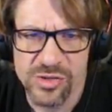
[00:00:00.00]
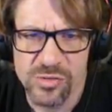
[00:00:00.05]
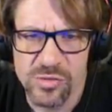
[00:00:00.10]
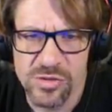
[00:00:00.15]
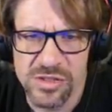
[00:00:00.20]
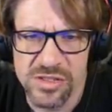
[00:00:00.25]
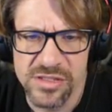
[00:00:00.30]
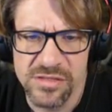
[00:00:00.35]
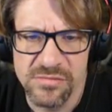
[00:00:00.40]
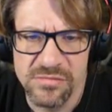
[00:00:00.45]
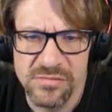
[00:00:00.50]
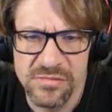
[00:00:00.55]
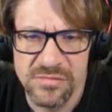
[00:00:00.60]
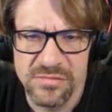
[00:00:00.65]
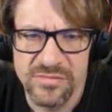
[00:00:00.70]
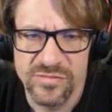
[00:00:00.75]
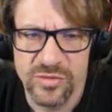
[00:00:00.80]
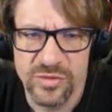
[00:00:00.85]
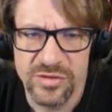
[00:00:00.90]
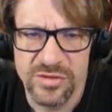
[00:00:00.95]
word
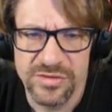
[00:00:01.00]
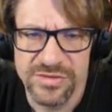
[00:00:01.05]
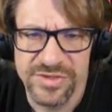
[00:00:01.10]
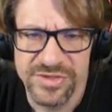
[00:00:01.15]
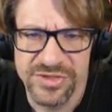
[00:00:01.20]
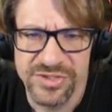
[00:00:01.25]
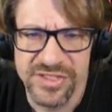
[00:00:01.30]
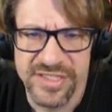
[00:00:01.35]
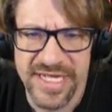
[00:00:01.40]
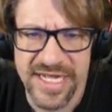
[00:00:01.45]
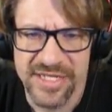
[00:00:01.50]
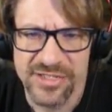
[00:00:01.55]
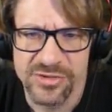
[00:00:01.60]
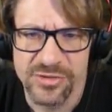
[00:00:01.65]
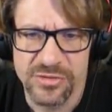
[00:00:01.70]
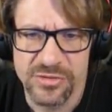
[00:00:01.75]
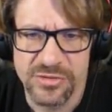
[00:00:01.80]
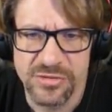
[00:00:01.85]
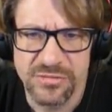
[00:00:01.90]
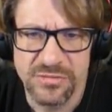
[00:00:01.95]
for such a
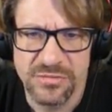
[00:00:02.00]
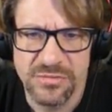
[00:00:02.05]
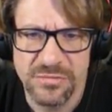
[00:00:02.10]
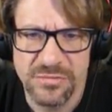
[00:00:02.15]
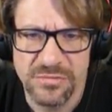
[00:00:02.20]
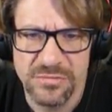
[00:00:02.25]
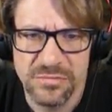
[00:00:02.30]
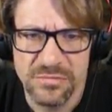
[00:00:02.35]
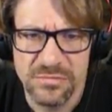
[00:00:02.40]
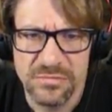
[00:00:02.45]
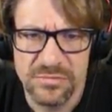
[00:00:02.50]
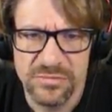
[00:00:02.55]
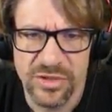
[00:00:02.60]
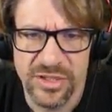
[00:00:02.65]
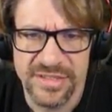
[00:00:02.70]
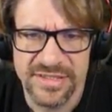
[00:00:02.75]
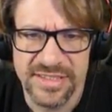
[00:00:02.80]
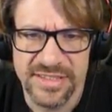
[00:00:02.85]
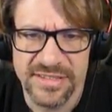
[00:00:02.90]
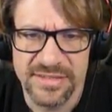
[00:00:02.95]
natural
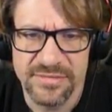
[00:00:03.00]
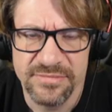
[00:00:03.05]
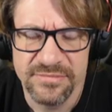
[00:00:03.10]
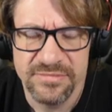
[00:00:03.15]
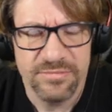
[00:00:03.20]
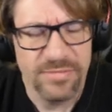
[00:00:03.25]
process.